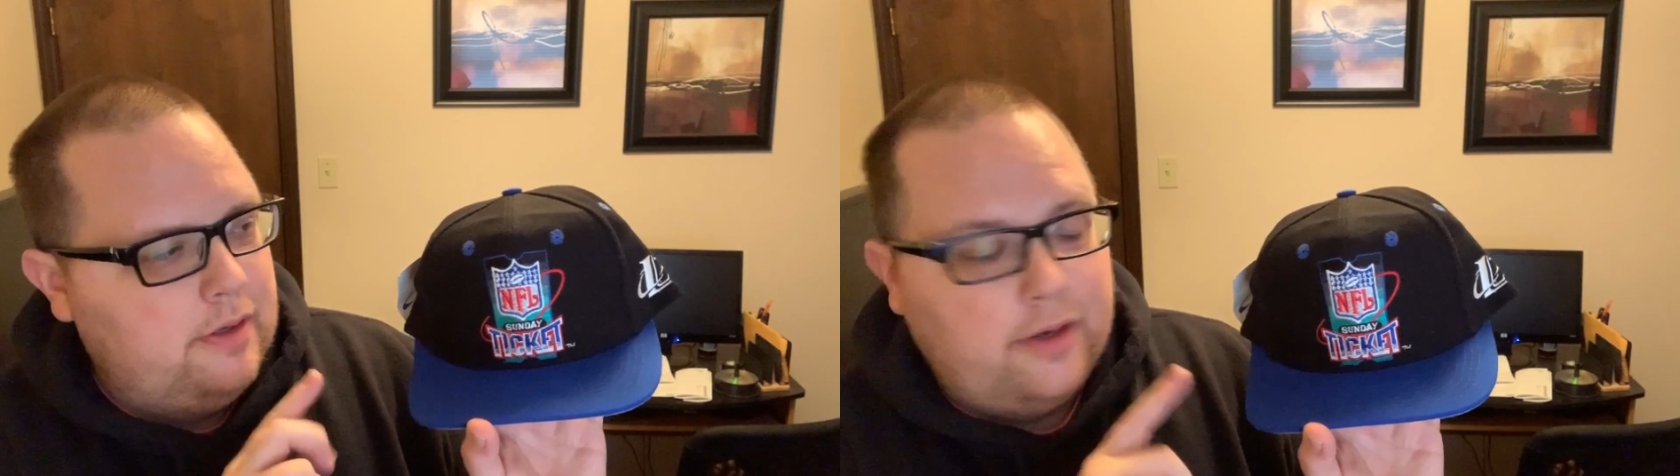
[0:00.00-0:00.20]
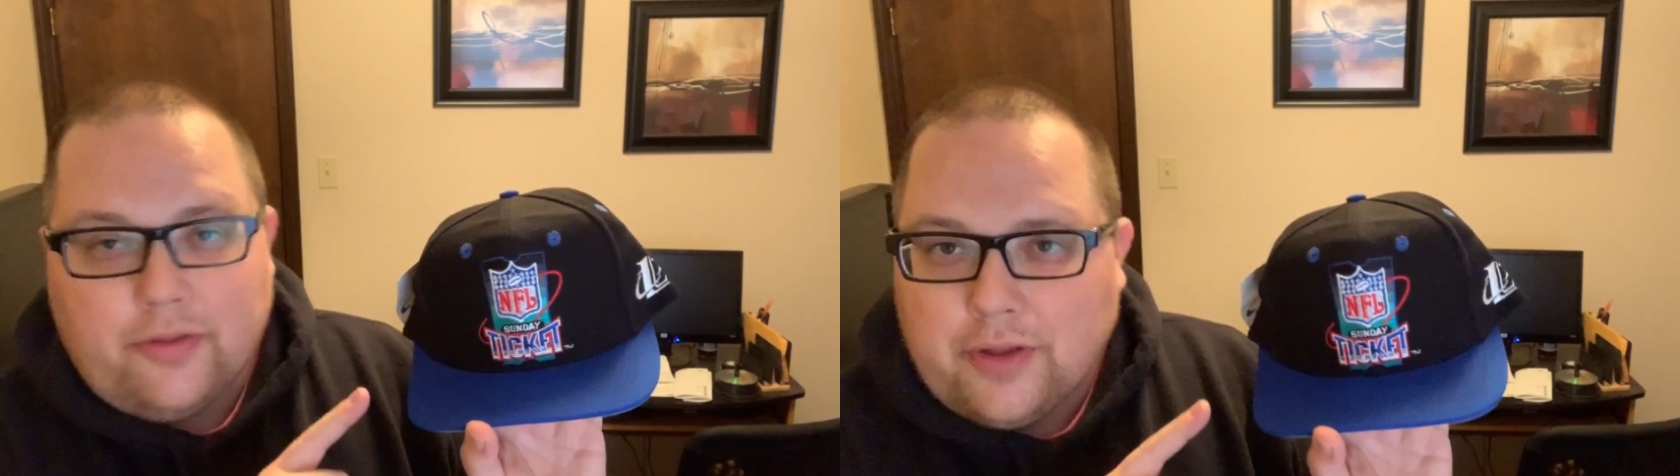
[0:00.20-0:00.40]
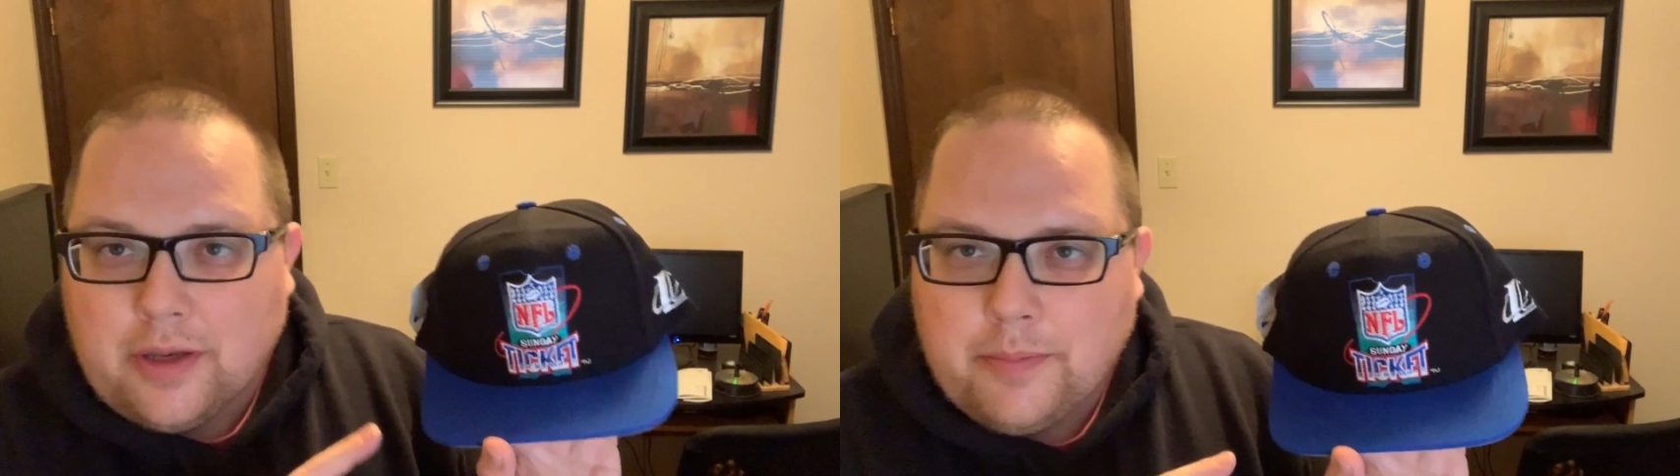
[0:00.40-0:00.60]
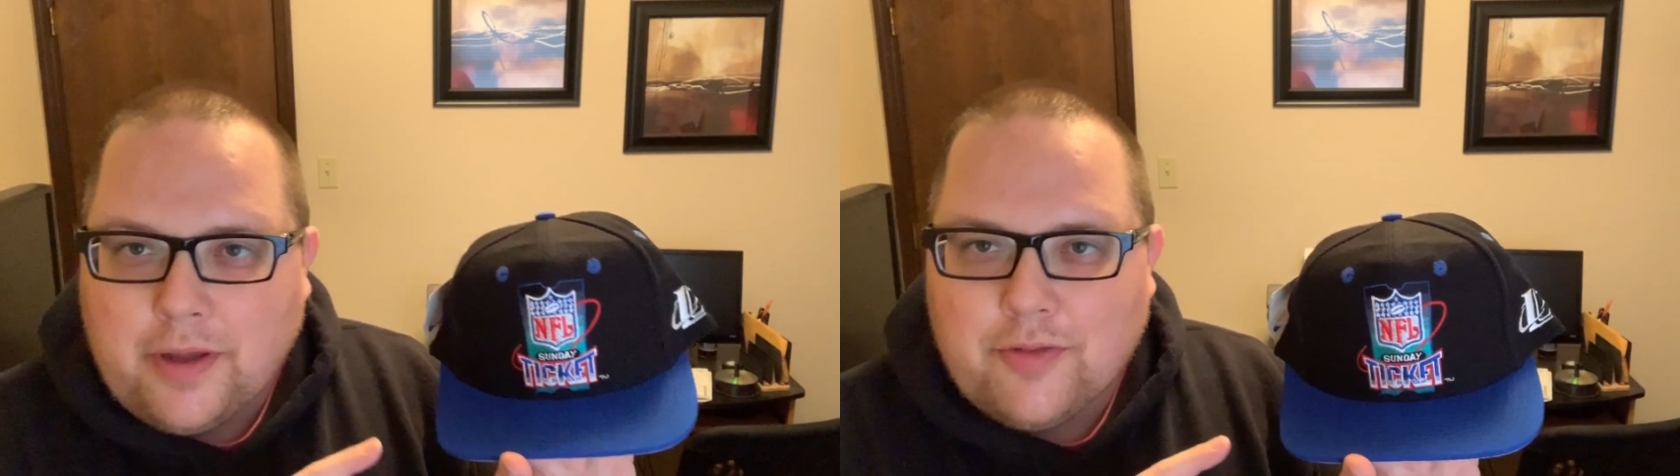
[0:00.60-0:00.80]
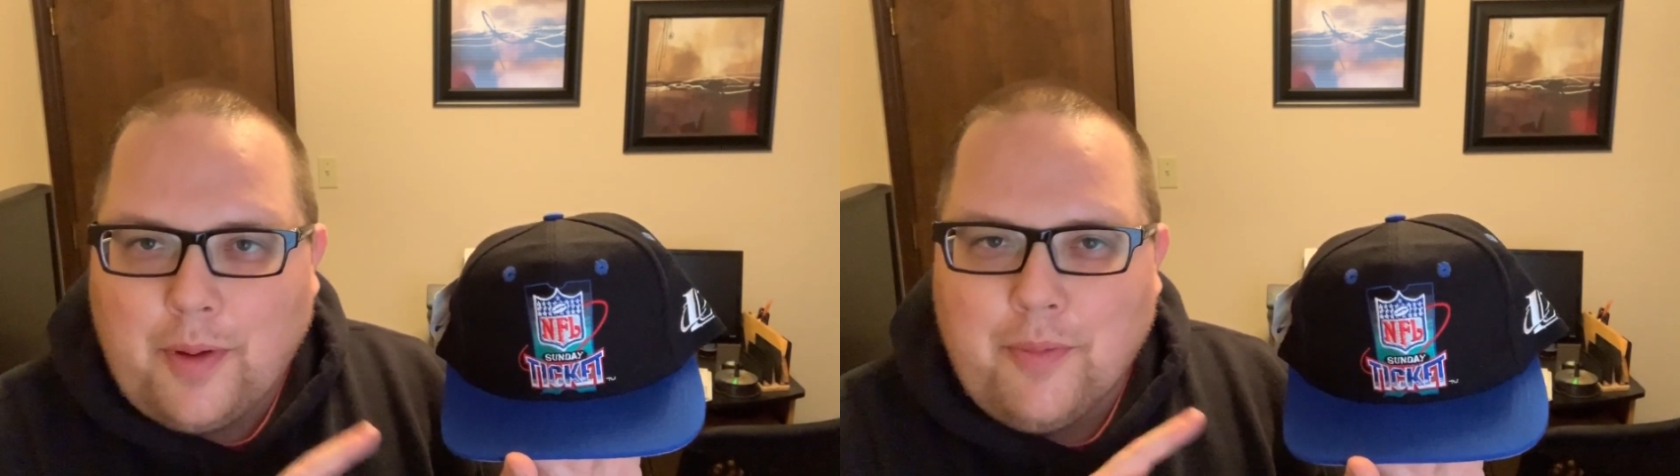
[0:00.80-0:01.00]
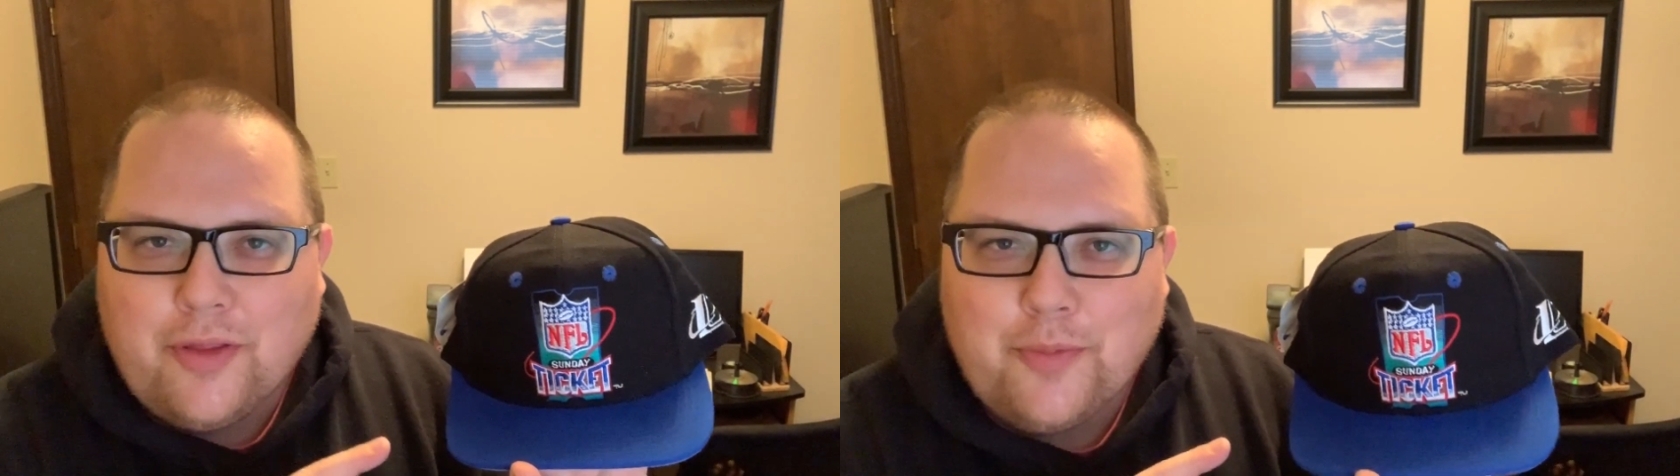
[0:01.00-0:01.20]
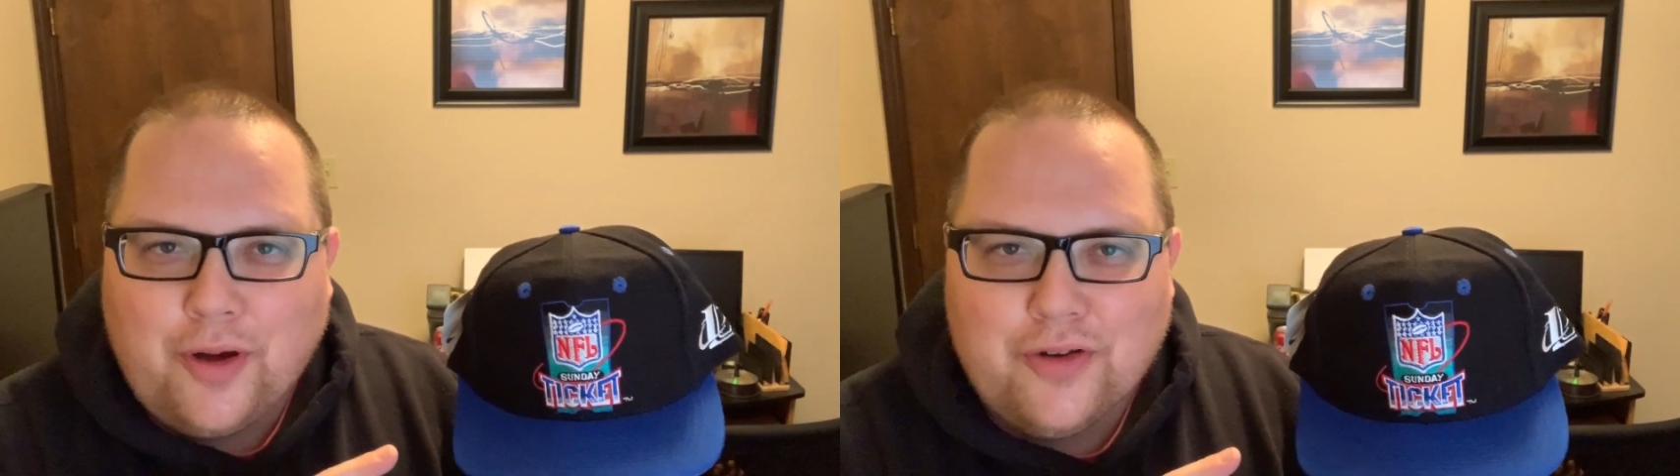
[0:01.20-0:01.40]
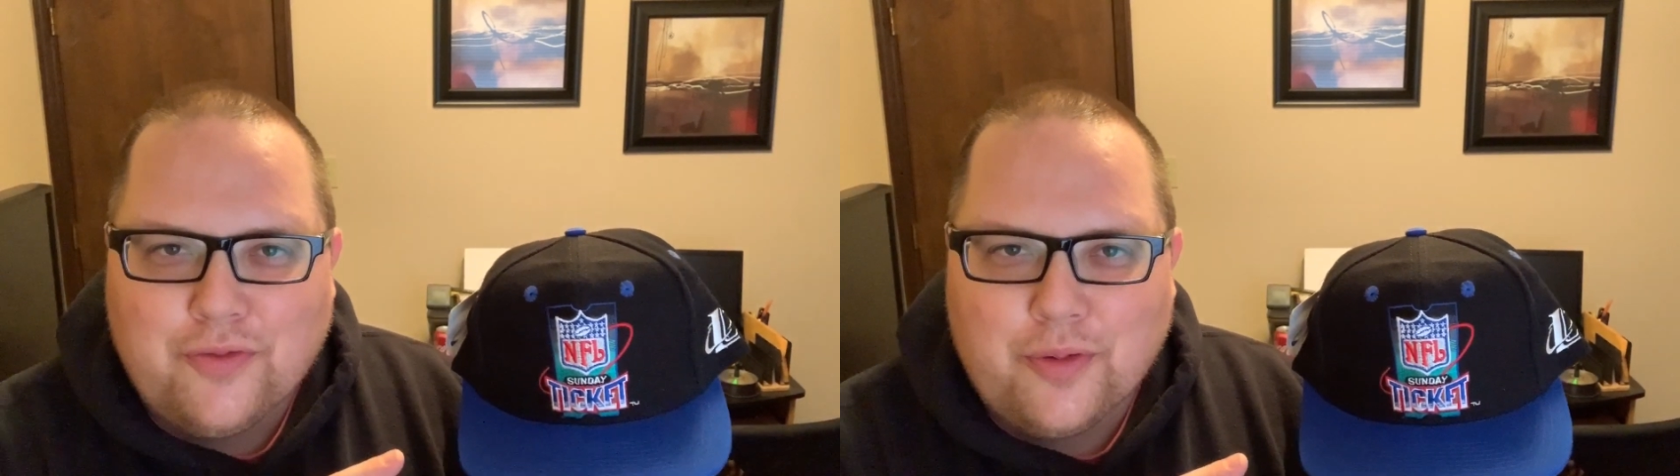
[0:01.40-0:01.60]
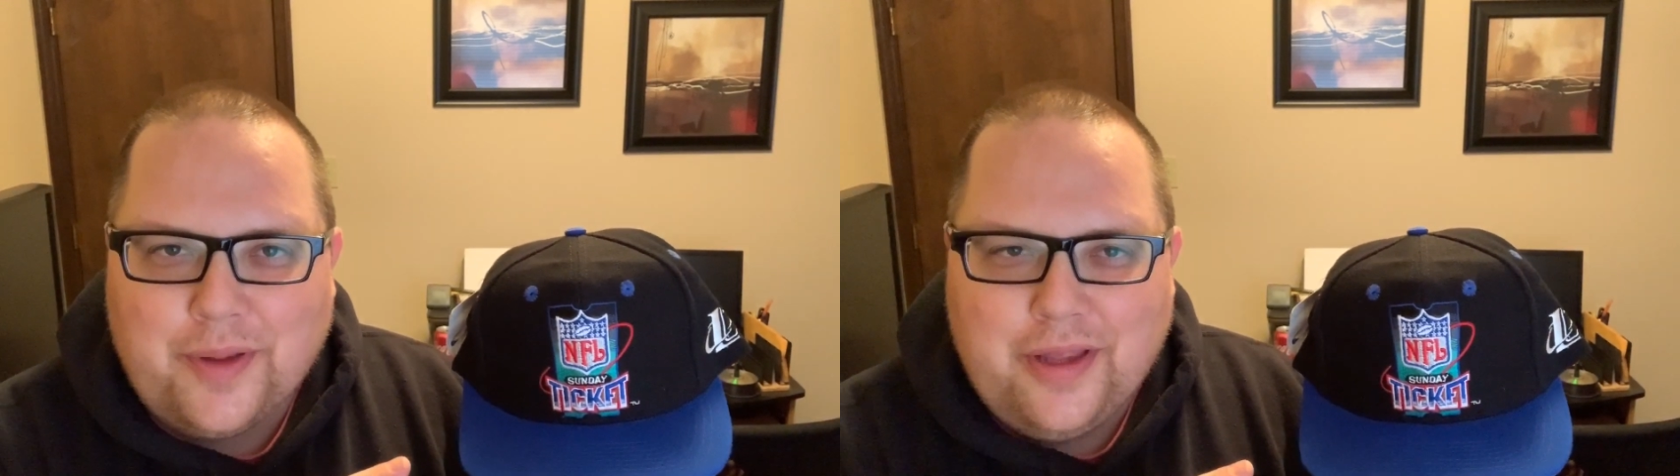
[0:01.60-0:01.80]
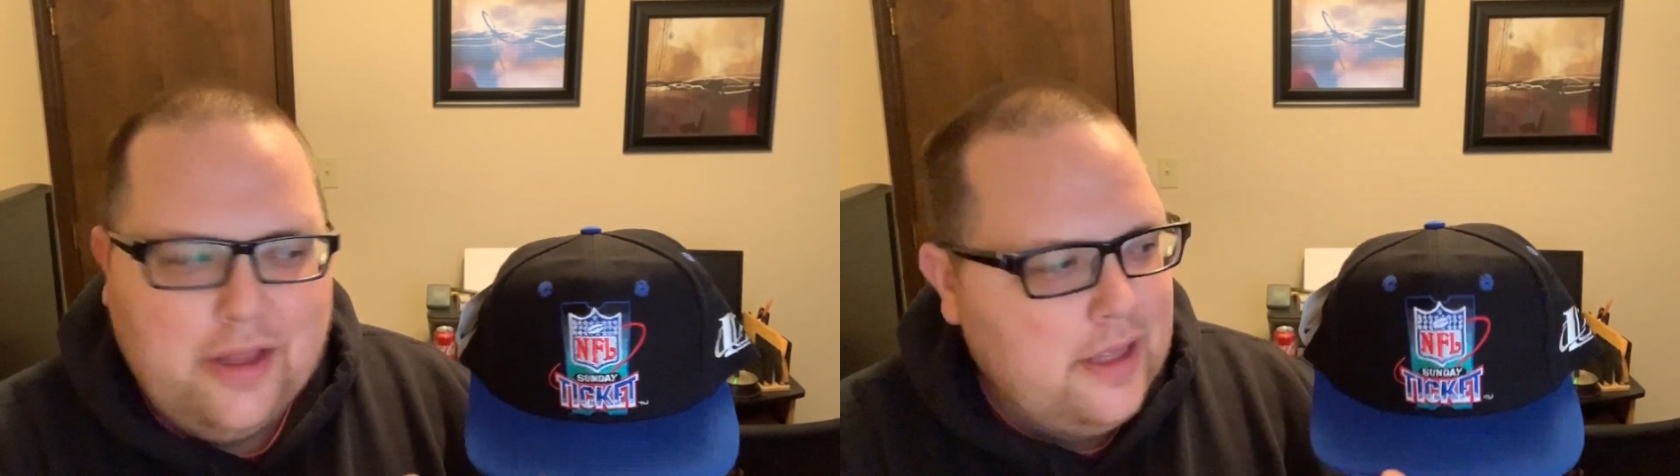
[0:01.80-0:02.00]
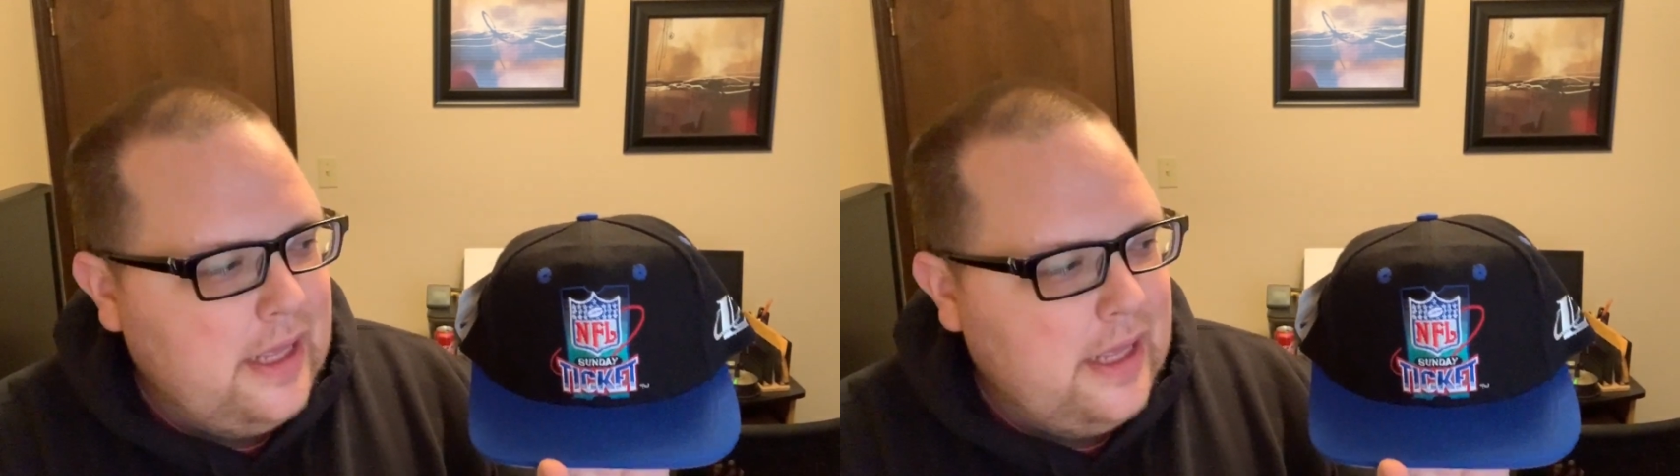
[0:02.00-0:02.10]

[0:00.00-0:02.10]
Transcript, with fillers: nothing because my mother bought it for me